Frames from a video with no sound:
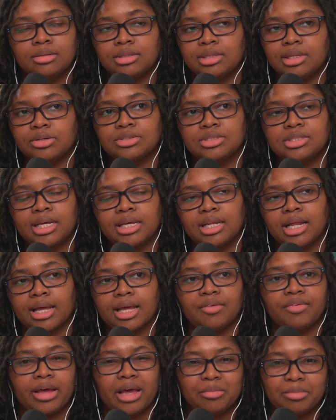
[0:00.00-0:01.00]
They'll say like,
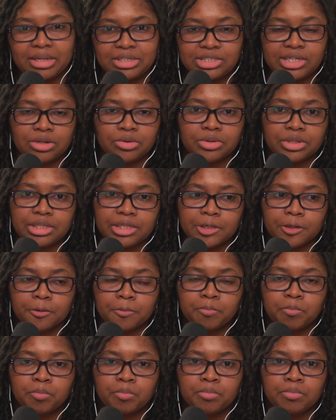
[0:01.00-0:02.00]
I've had my channel a
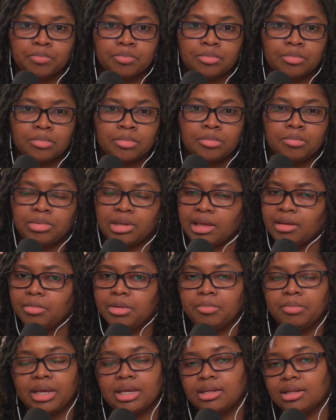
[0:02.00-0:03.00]
year, but I ain't
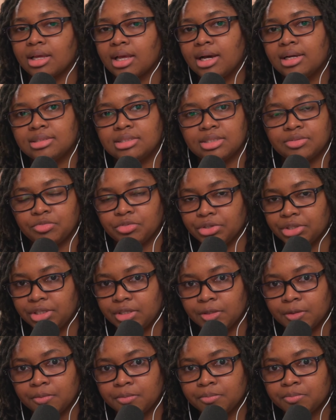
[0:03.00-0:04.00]
been making a content for a
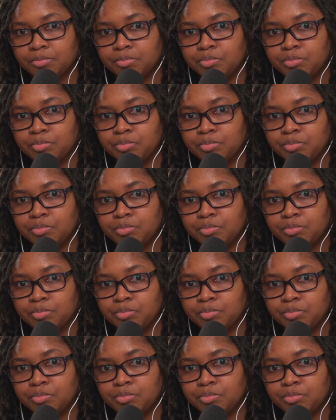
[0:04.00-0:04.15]
year.